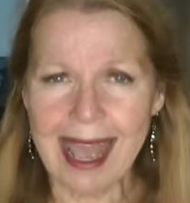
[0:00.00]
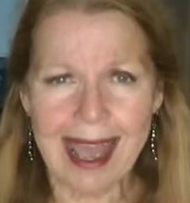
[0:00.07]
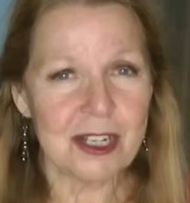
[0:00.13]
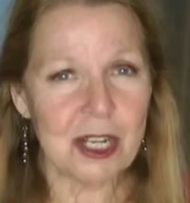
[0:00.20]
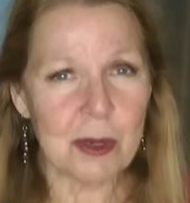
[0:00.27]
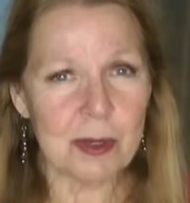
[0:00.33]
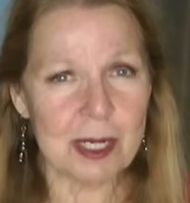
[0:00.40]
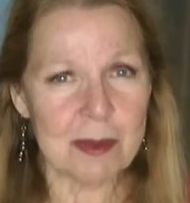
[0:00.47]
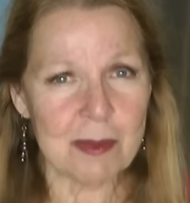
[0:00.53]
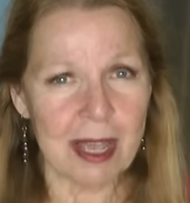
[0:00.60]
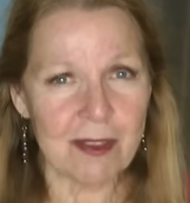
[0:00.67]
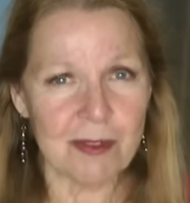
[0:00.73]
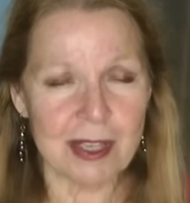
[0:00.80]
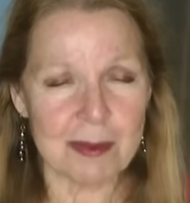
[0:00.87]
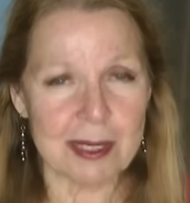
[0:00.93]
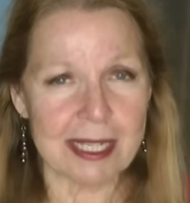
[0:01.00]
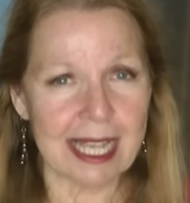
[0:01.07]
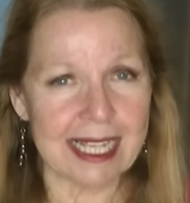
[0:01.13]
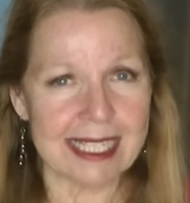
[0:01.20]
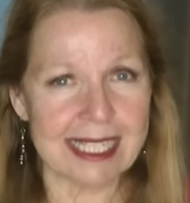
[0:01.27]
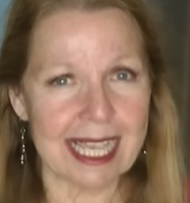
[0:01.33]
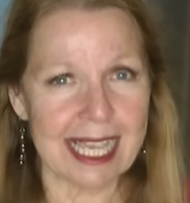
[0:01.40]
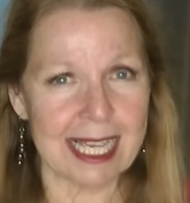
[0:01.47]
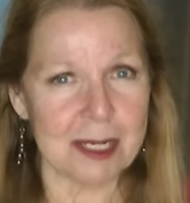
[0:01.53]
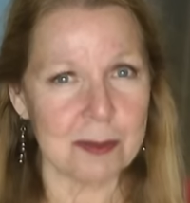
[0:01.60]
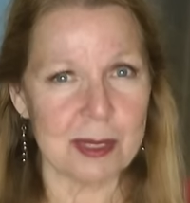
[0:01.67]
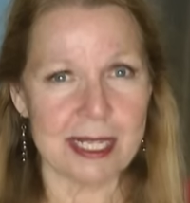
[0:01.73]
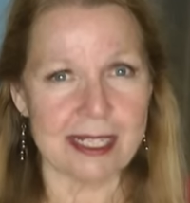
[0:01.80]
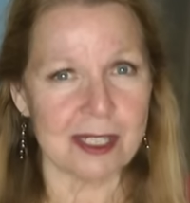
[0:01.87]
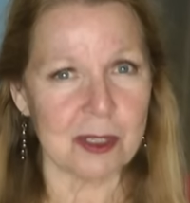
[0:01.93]
No one in my family likes canned
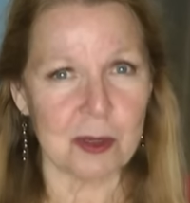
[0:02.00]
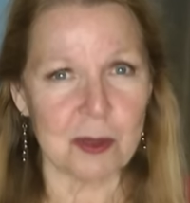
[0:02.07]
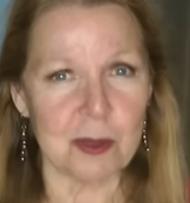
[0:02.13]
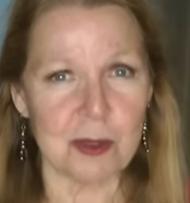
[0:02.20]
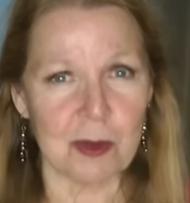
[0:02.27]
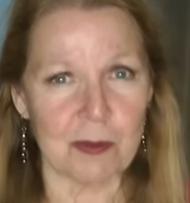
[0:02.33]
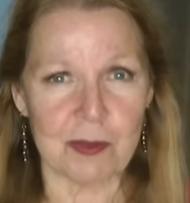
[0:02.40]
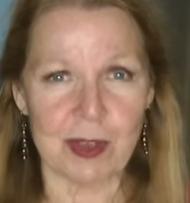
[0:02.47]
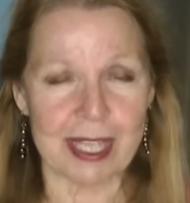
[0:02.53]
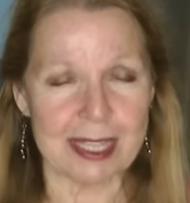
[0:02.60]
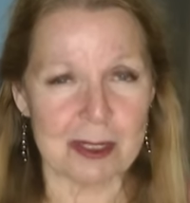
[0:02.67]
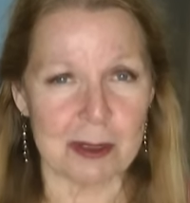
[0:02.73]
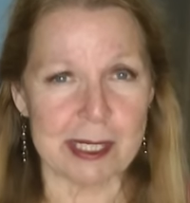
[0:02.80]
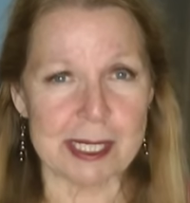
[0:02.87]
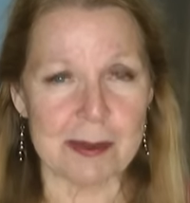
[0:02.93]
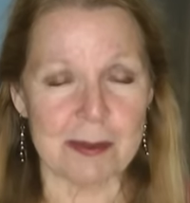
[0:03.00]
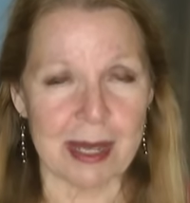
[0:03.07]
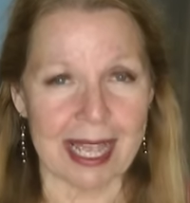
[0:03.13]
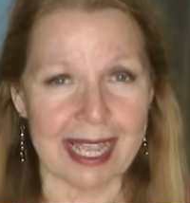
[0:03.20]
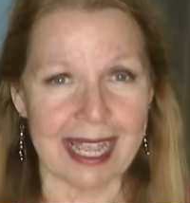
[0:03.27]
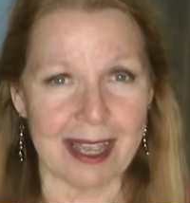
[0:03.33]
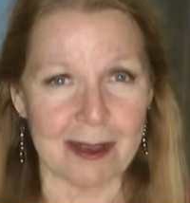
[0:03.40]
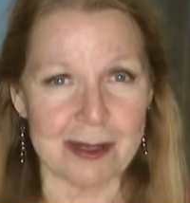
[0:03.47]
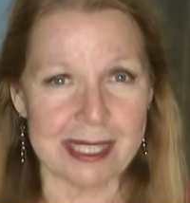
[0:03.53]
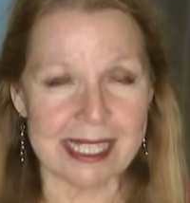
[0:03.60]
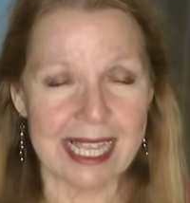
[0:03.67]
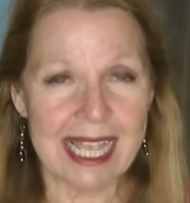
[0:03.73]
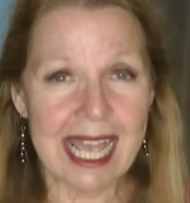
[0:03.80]
peas, so you don't find those at my house.